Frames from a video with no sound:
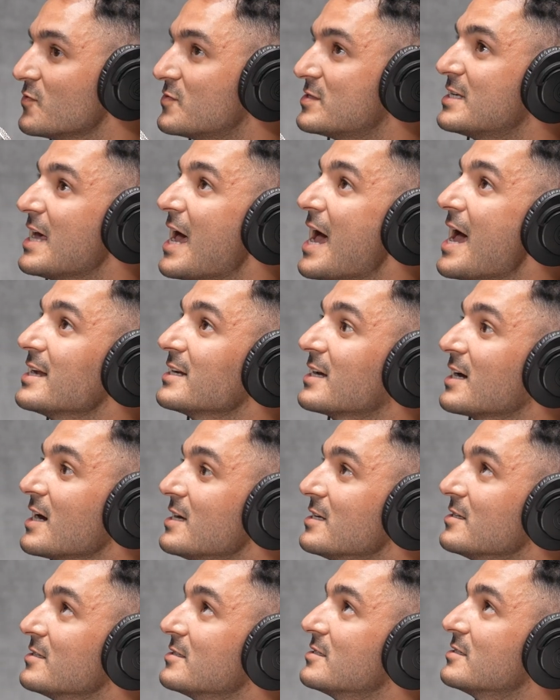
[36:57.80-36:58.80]
you have 10
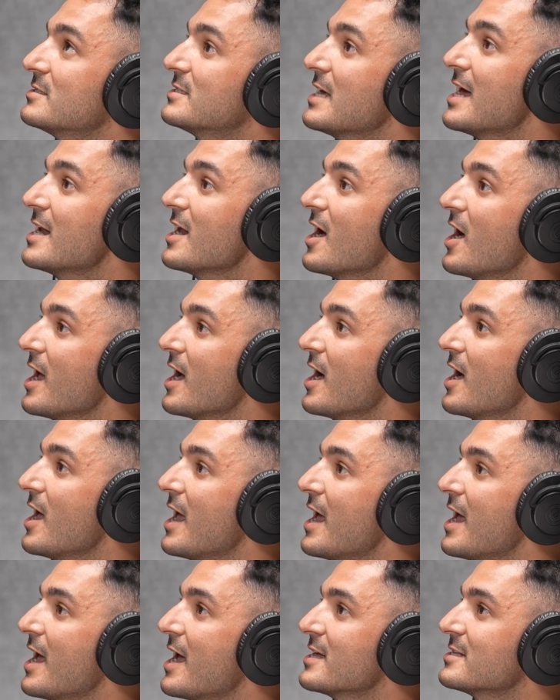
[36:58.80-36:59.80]

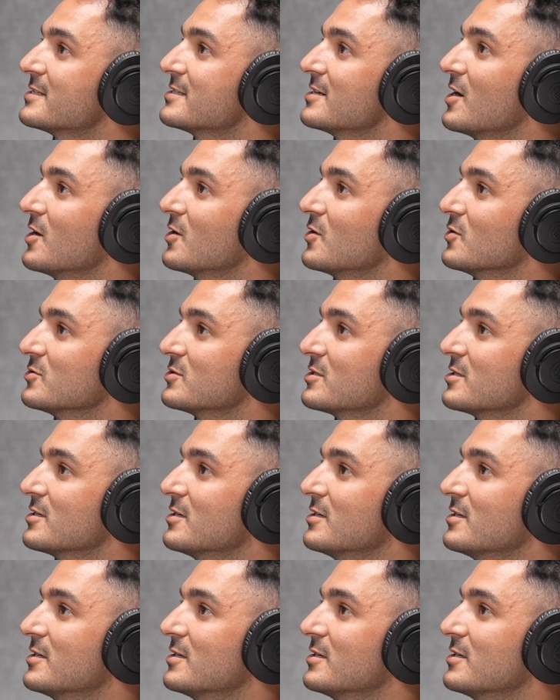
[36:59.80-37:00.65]
aunts and uncles.